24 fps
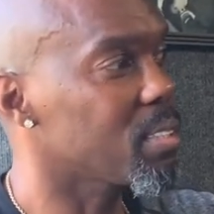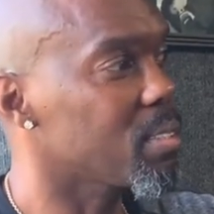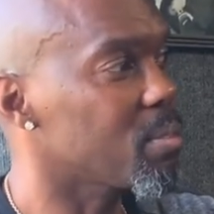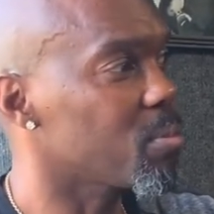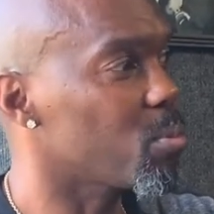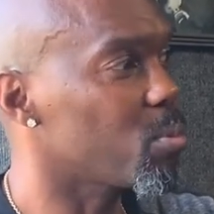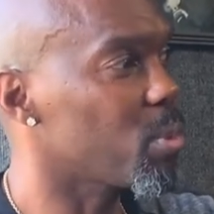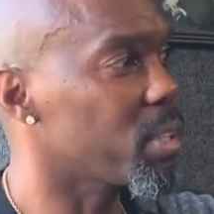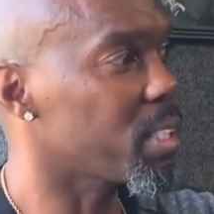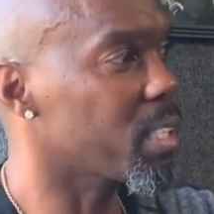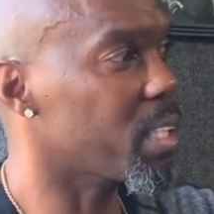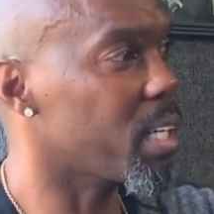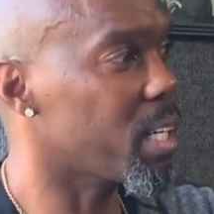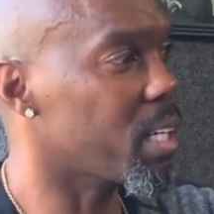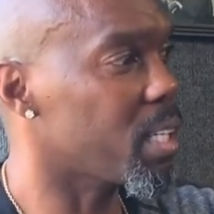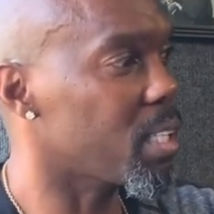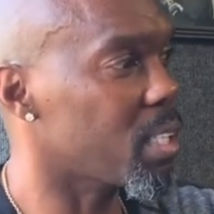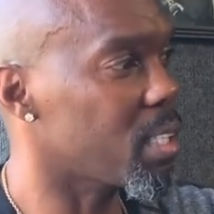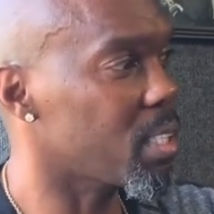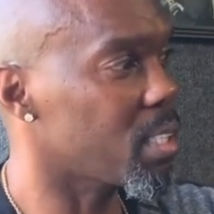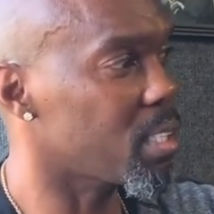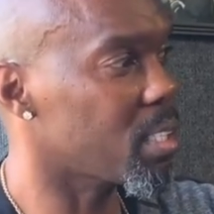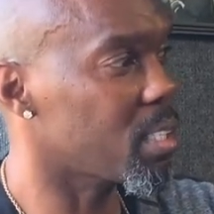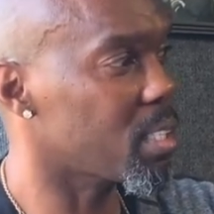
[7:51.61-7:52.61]
when I
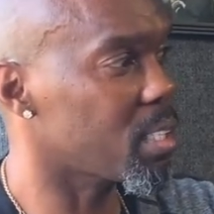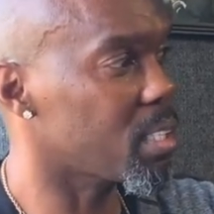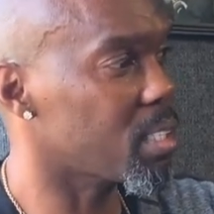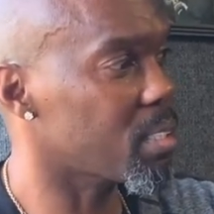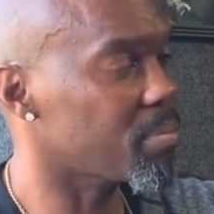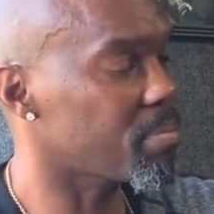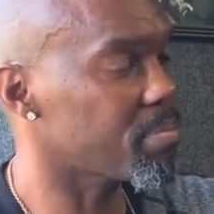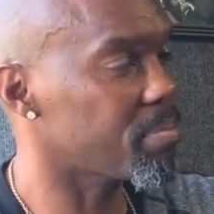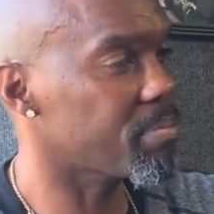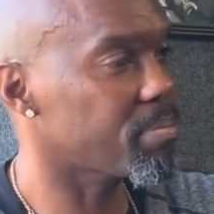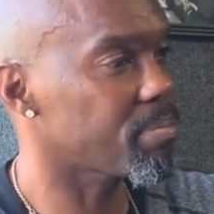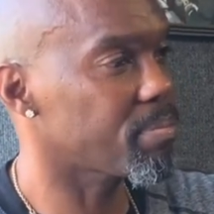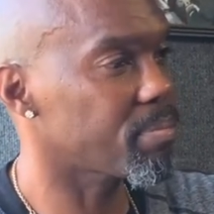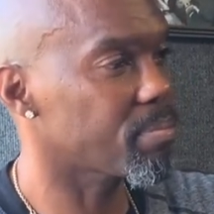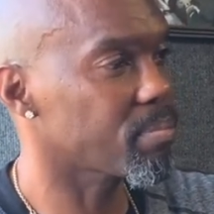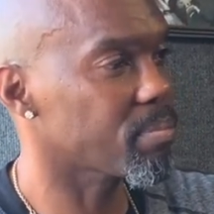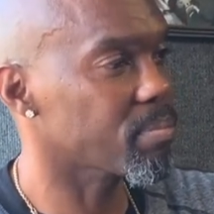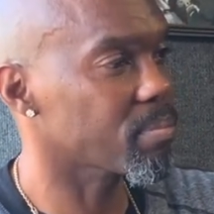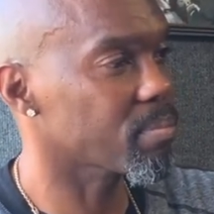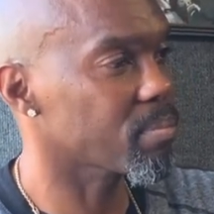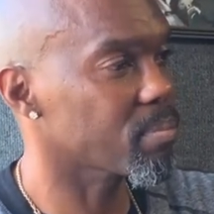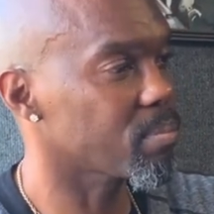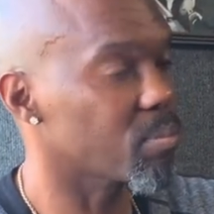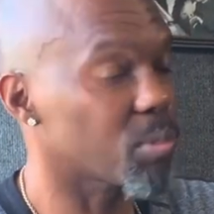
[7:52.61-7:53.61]
um,
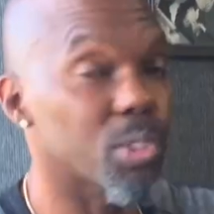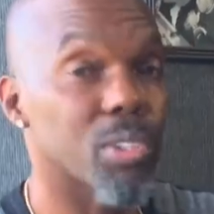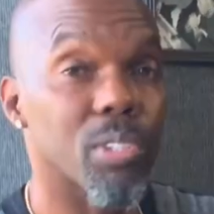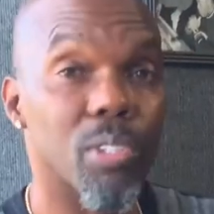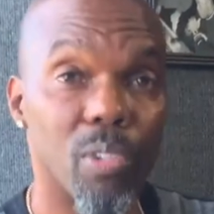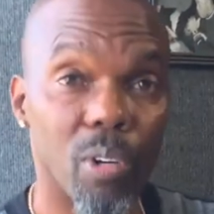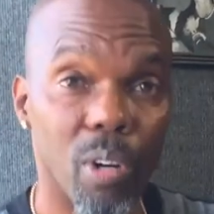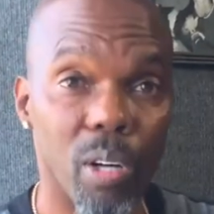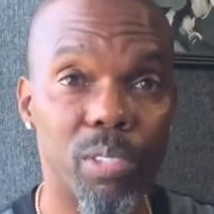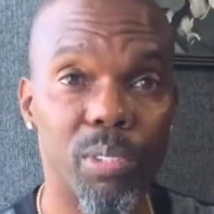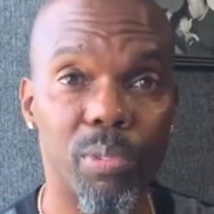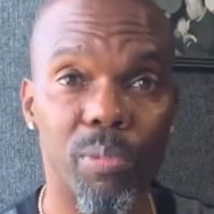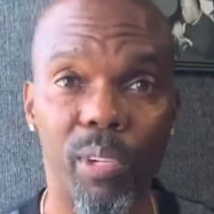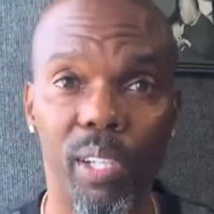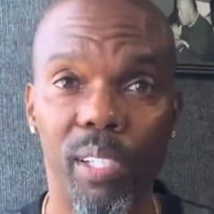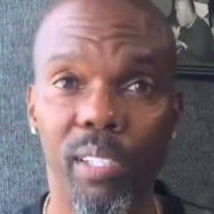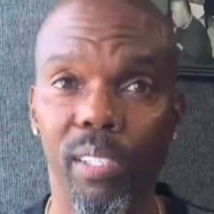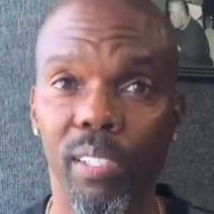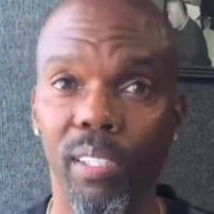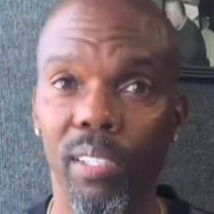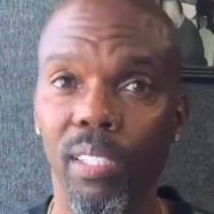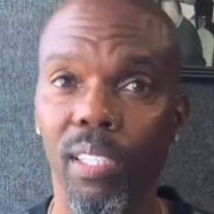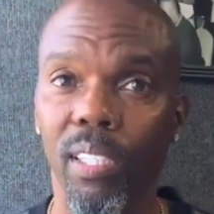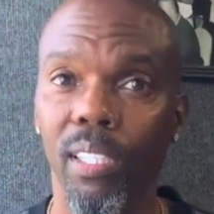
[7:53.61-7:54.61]
was incarcerated.
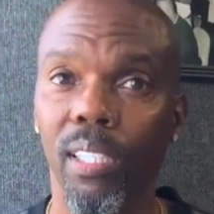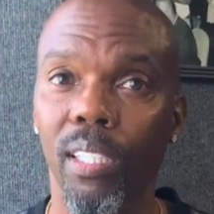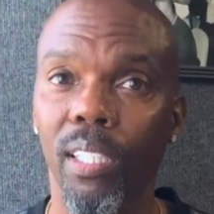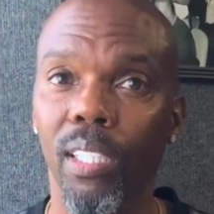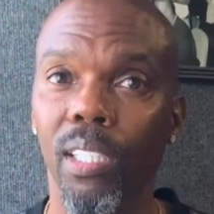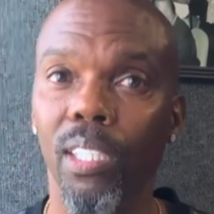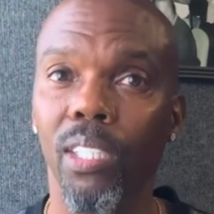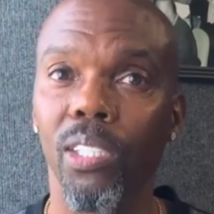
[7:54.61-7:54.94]
Okay.